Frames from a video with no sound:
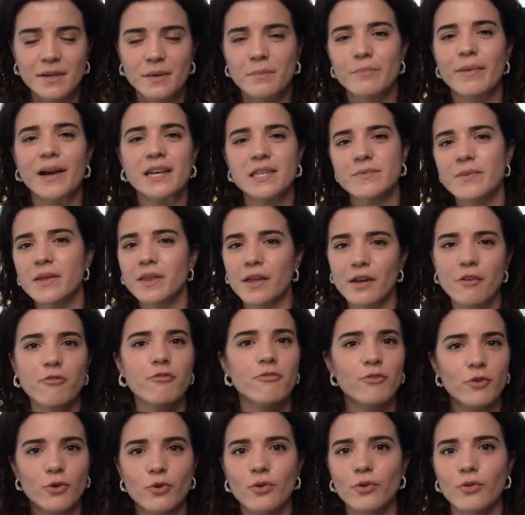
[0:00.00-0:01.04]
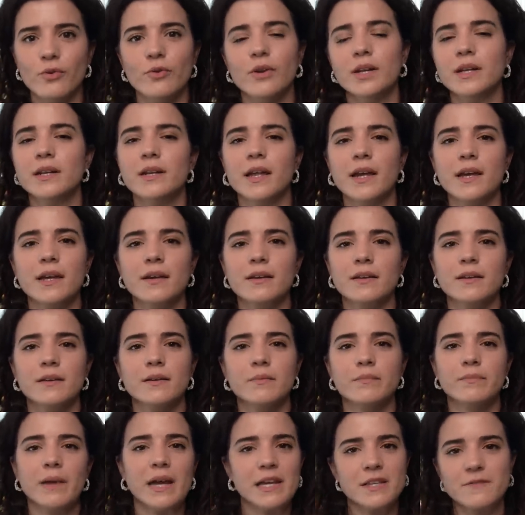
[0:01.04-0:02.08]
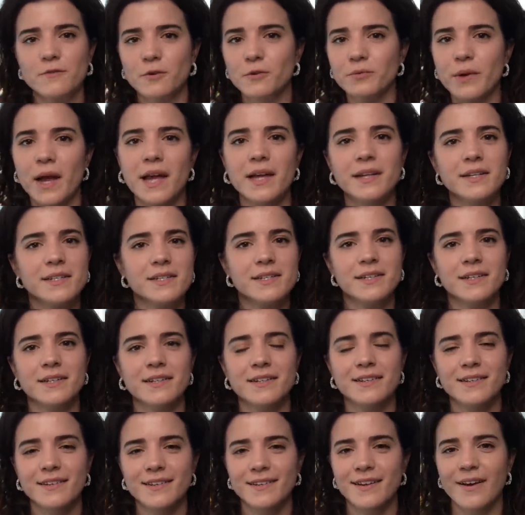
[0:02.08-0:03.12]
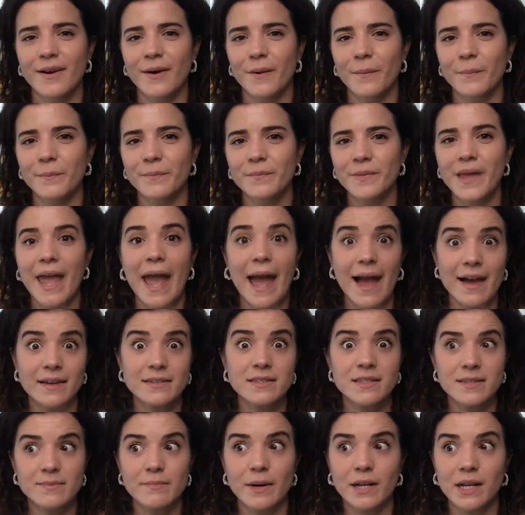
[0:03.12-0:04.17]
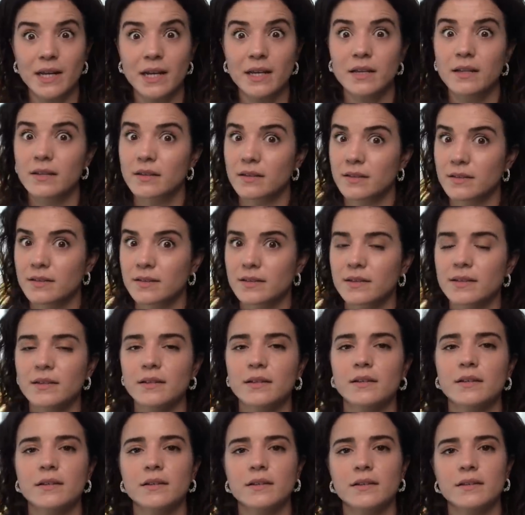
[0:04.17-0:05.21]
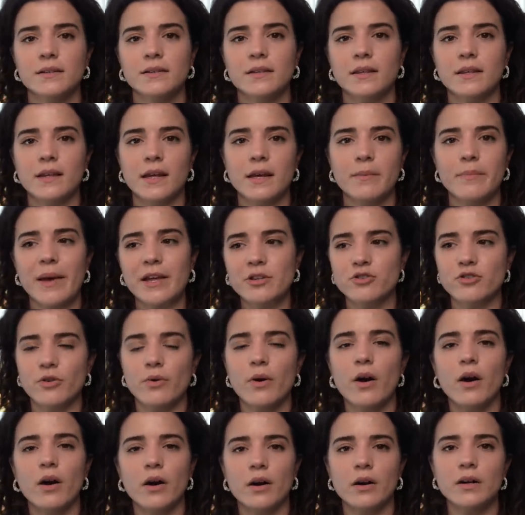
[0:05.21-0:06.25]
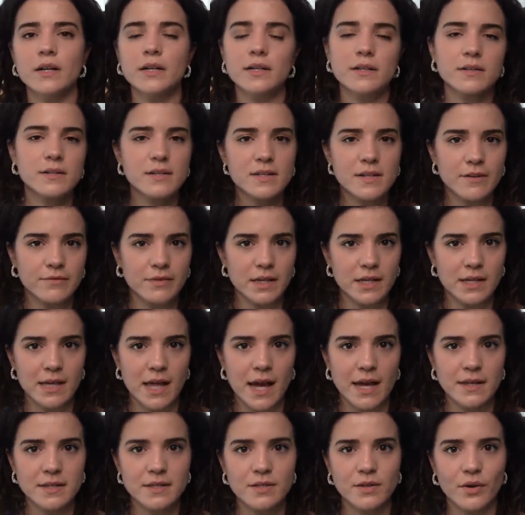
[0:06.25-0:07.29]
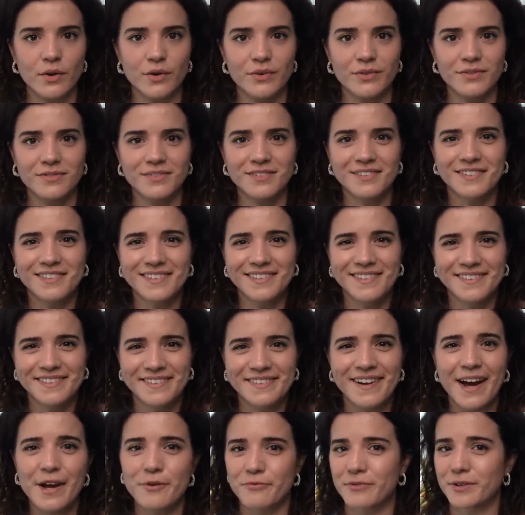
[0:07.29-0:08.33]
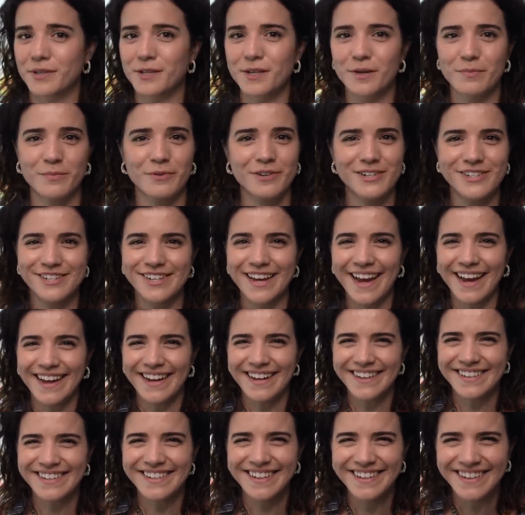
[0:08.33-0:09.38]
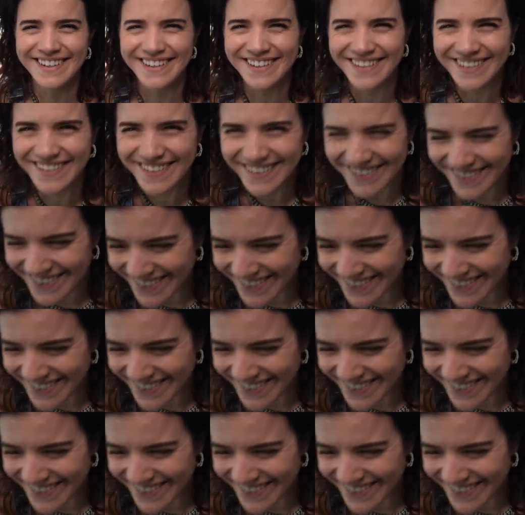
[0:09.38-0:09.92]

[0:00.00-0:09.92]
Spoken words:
buys me like food and like pays for rent and gas money and like petrol card and stuff like that. So I really appreciate it.